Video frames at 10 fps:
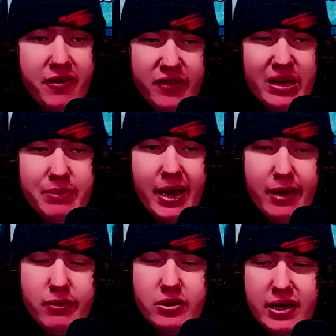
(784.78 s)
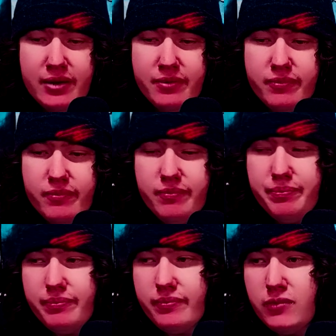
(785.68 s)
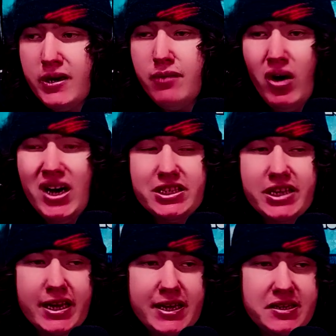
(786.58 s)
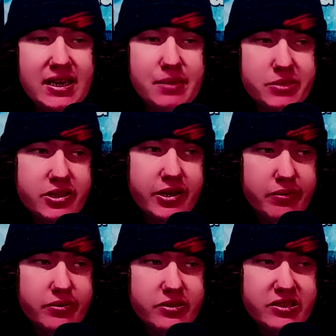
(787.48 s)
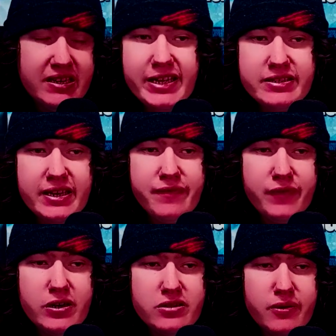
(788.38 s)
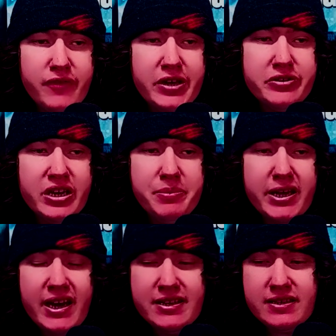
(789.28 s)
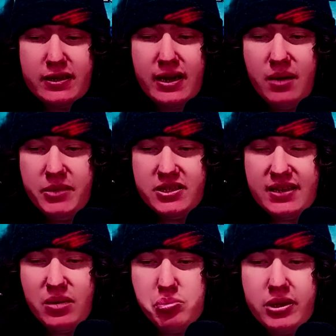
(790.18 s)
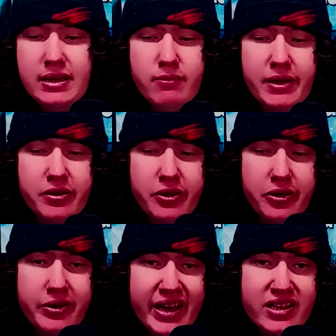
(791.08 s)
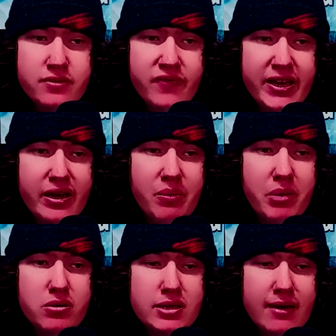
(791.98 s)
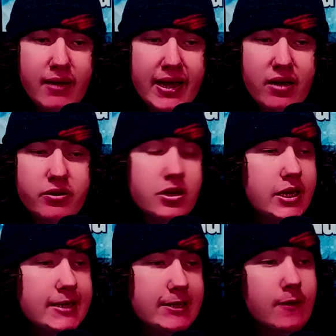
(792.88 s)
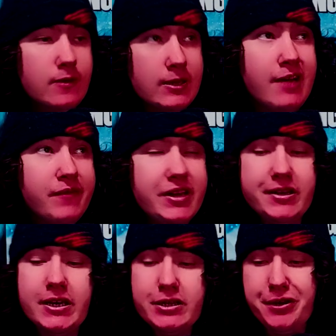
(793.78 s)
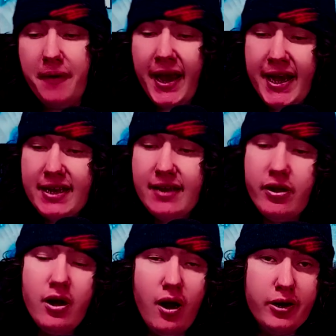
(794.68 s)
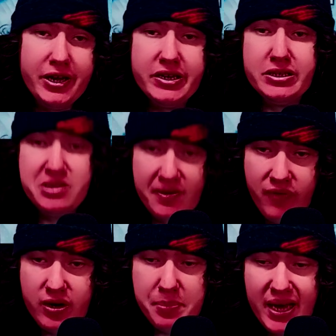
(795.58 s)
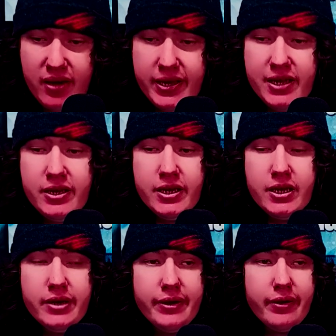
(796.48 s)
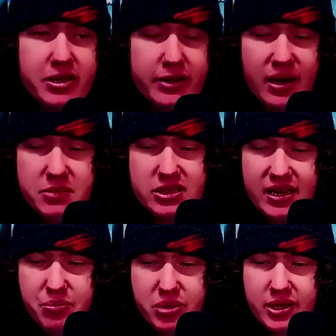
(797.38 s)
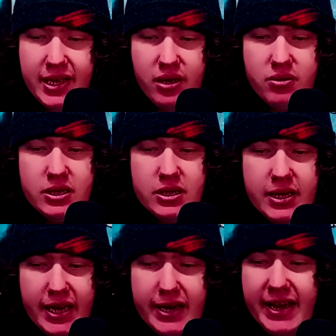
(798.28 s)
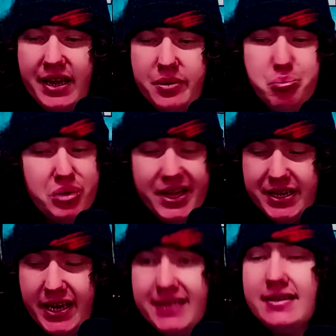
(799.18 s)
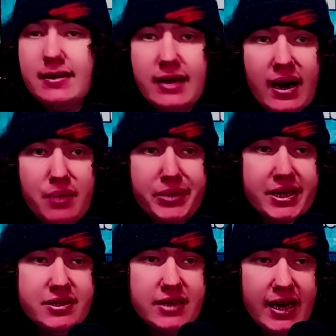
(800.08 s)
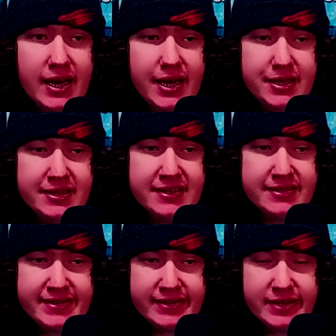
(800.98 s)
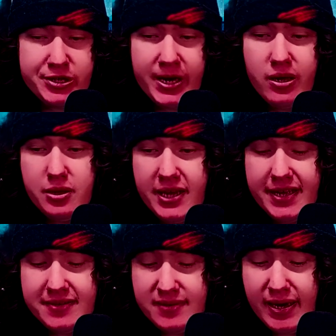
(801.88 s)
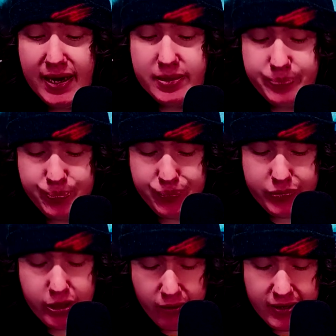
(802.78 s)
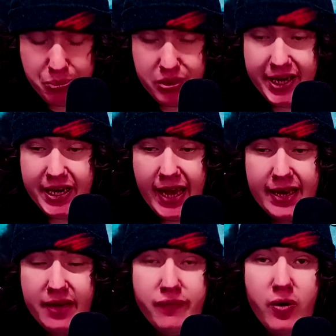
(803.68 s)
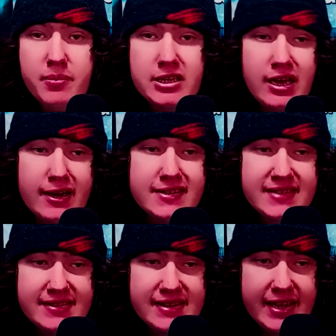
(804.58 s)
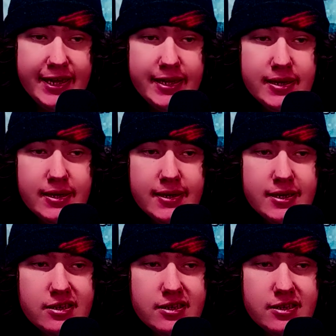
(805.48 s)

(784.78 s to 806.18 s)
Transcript: probably a film I will not rewatch anytime soon. So that's it for this review. Tell me guys in the comments down below, what do you guys think of Motel Hell? Do you love it? Do you hate it? Are you indifferent about it? Tell me in the comments down below. And again, play nice in the comments. This is a channel that is not going to breed any form of toxicity.